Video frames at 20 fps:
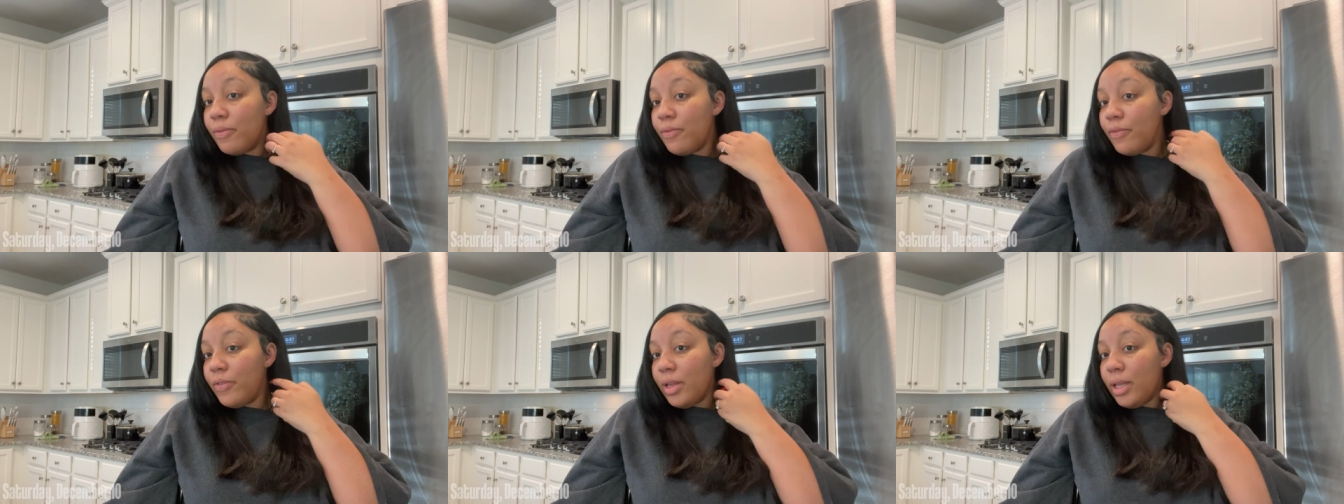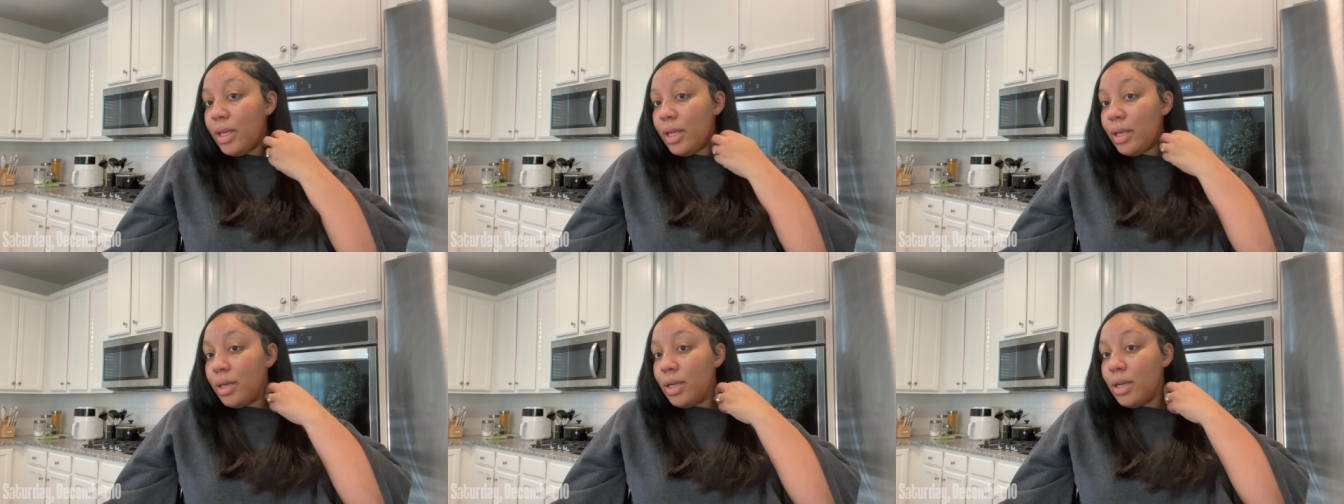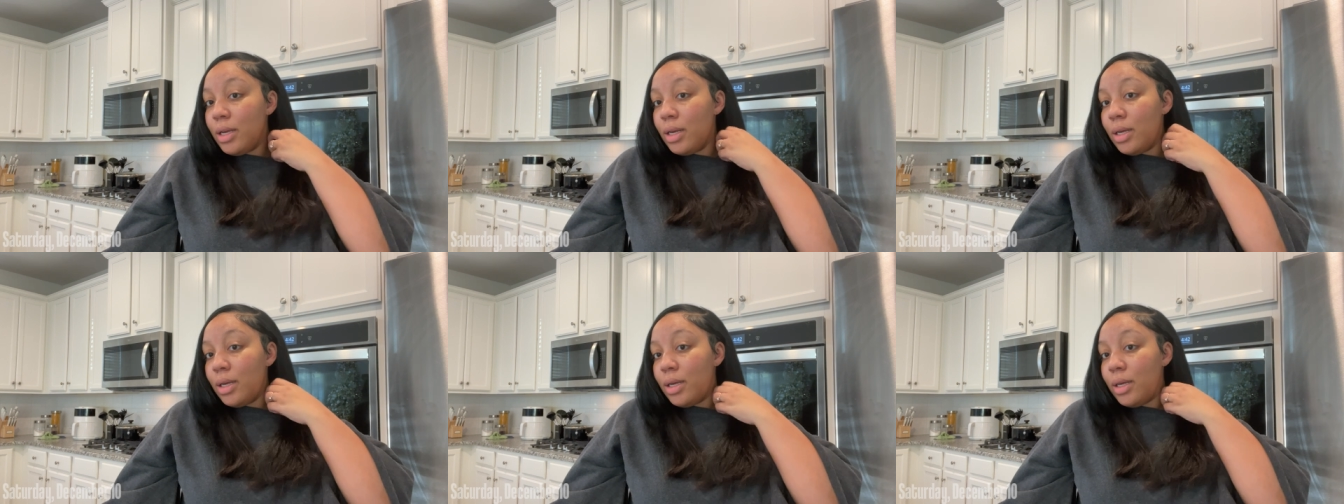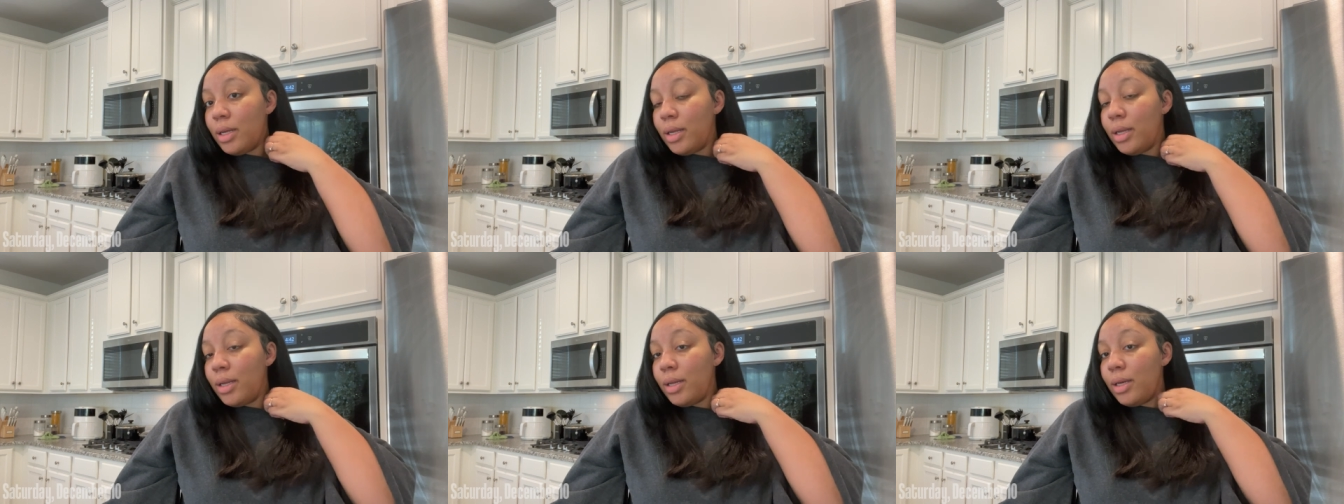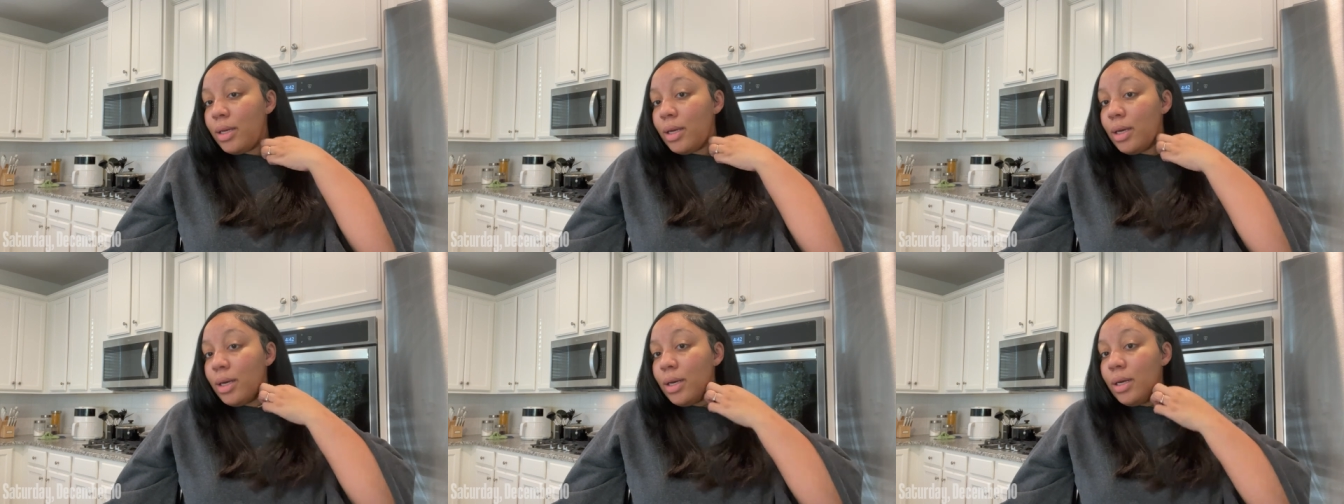Feeling good.
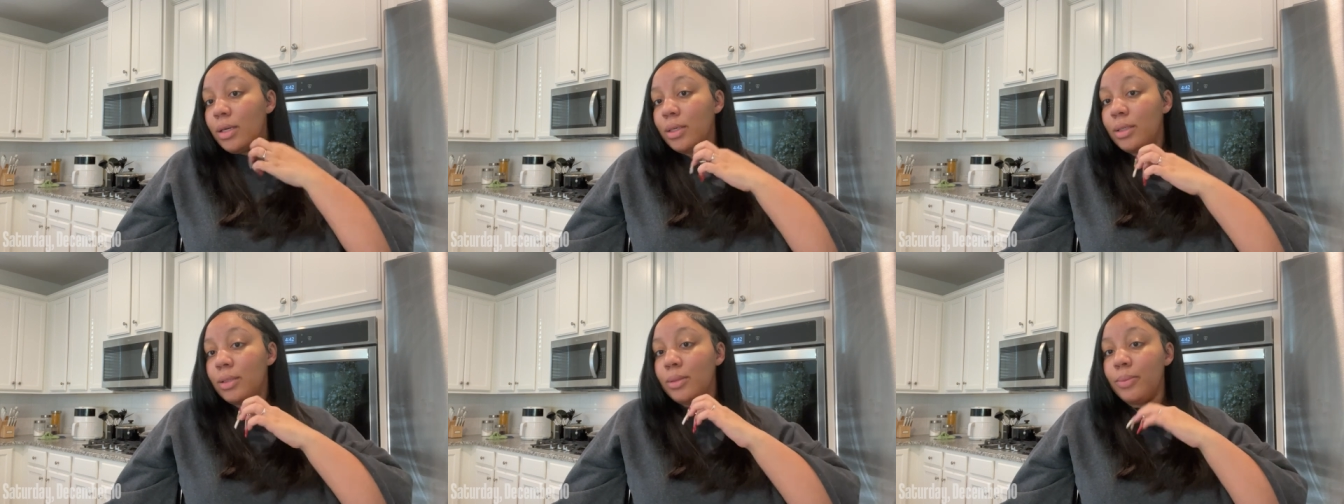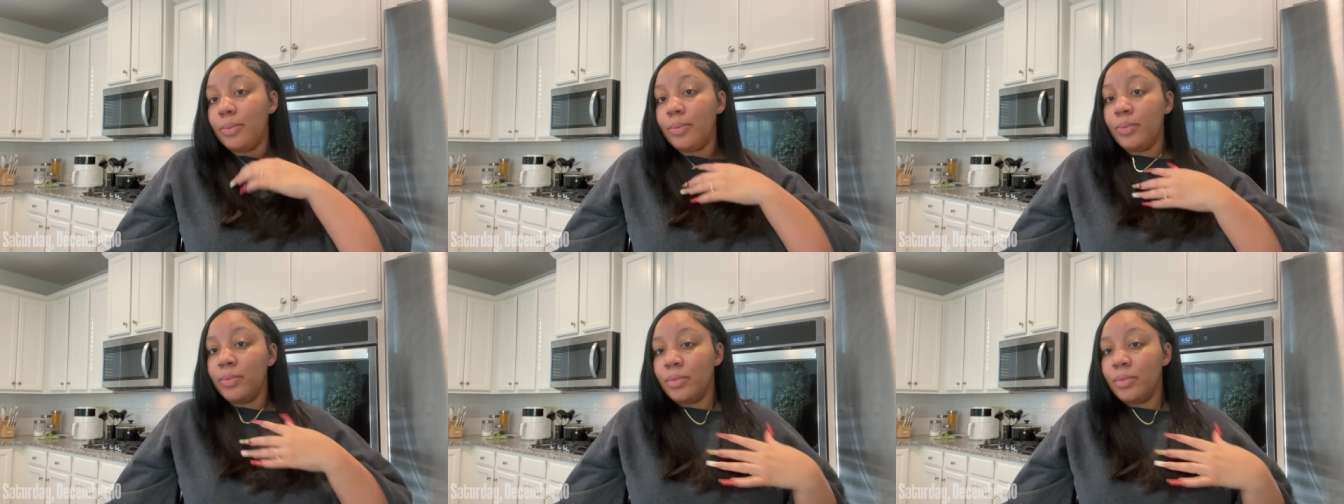Um,